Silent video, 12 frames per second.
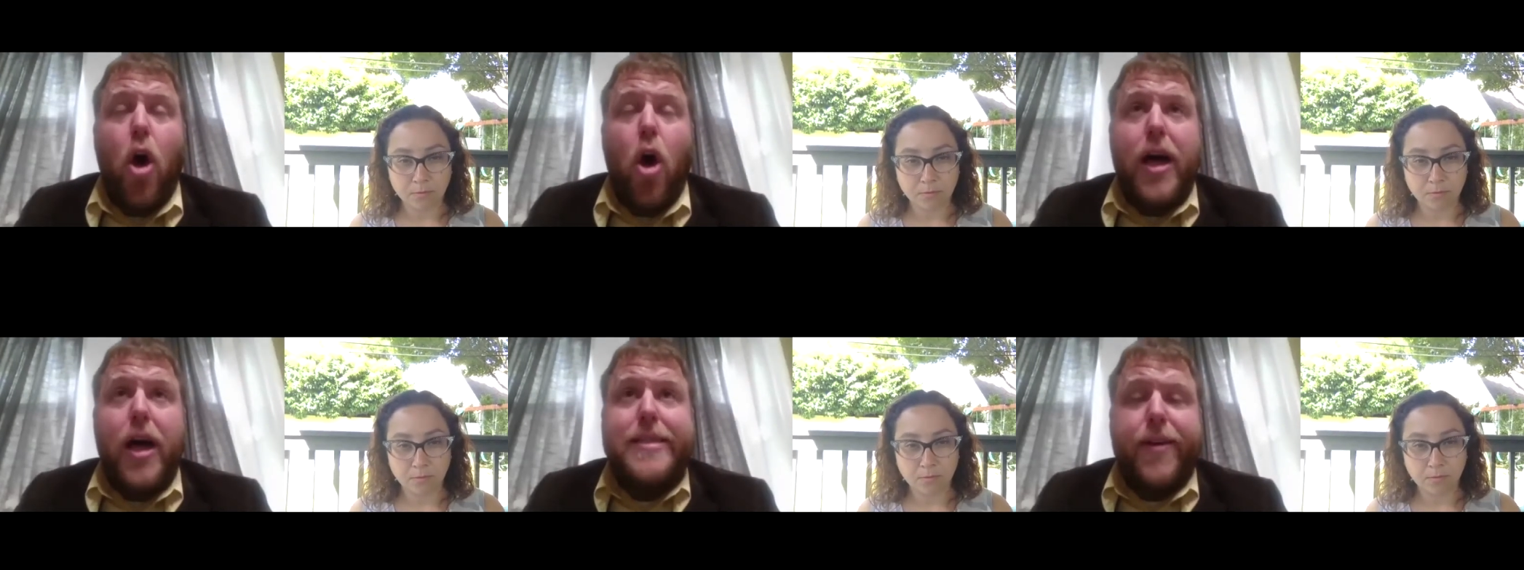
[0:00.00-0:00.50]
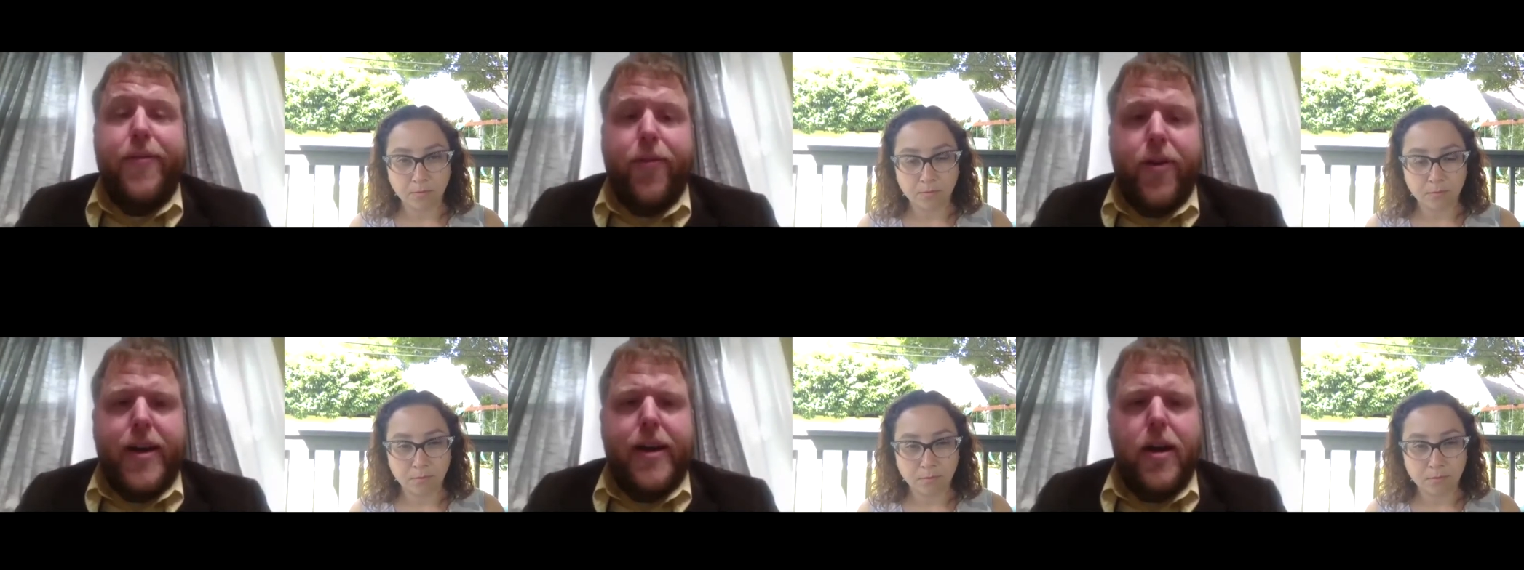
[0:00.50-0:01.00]
Speaker 1: different
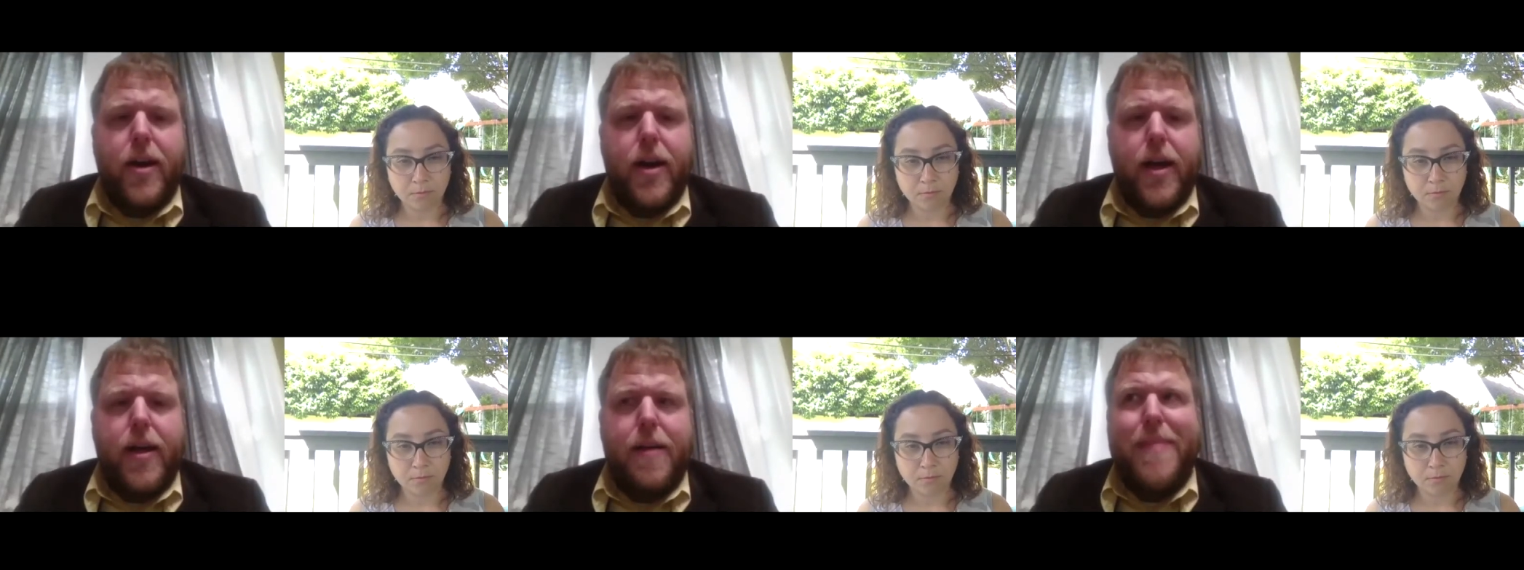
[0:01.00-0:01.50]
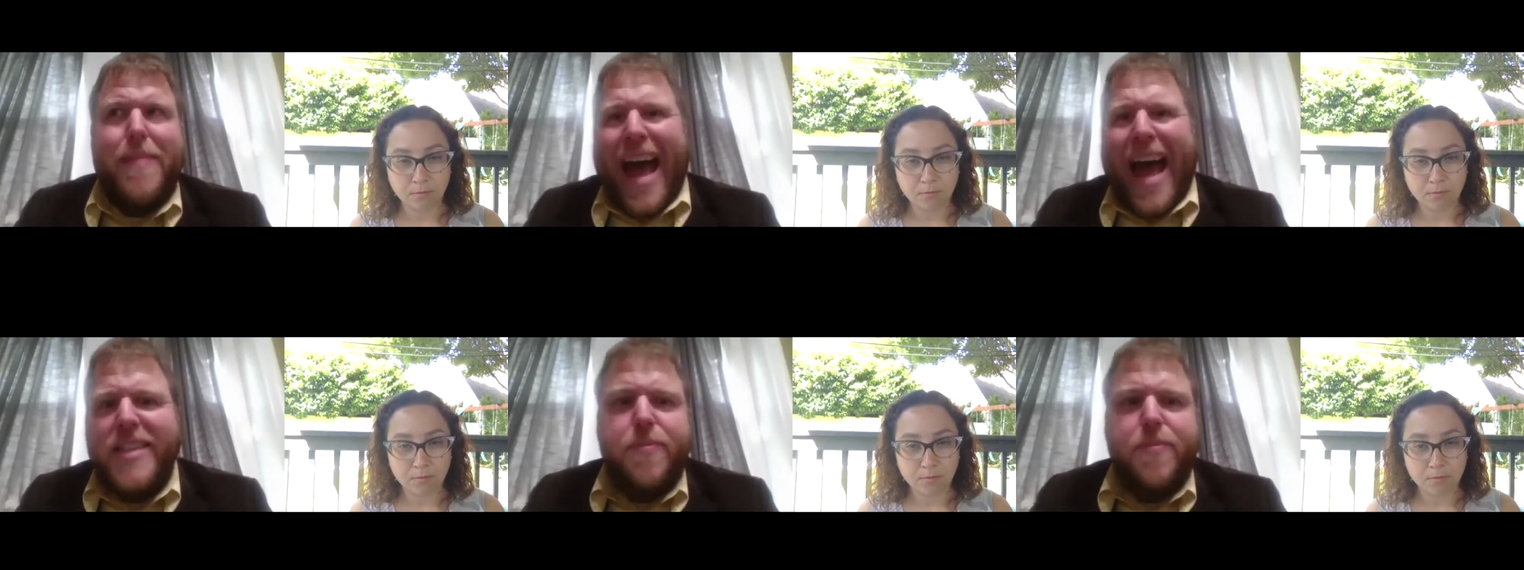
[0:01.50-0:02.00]

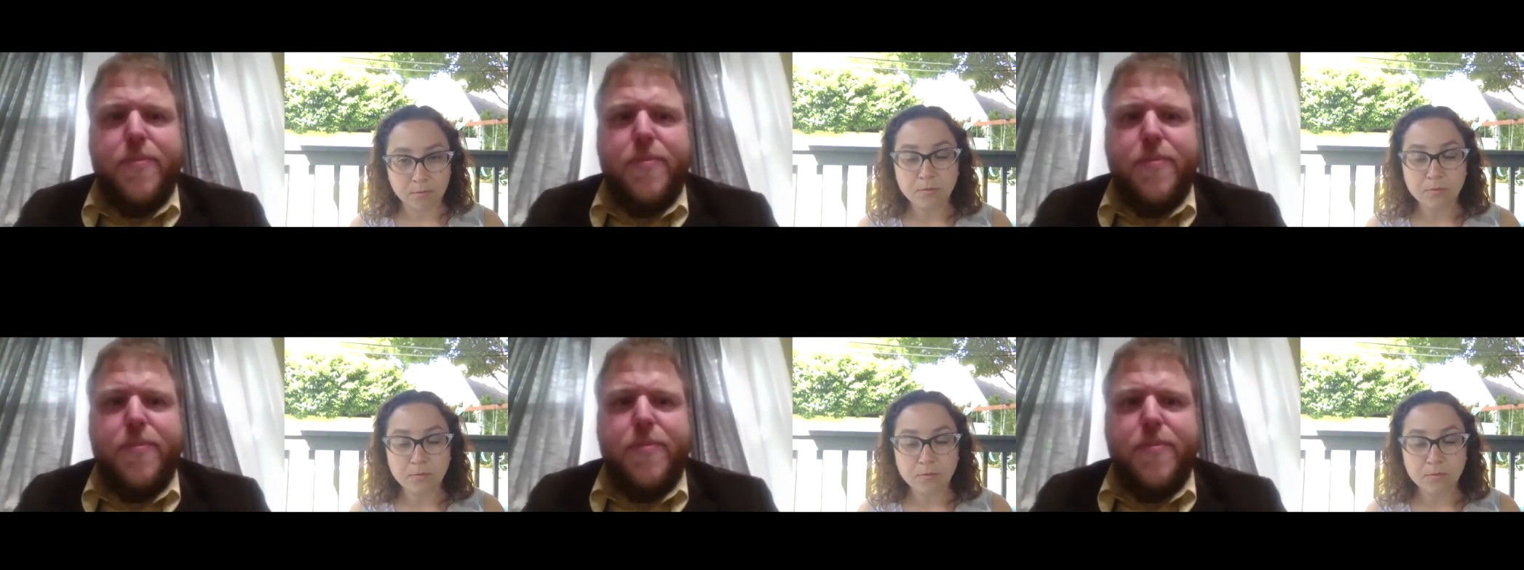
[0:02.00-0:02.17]
aspects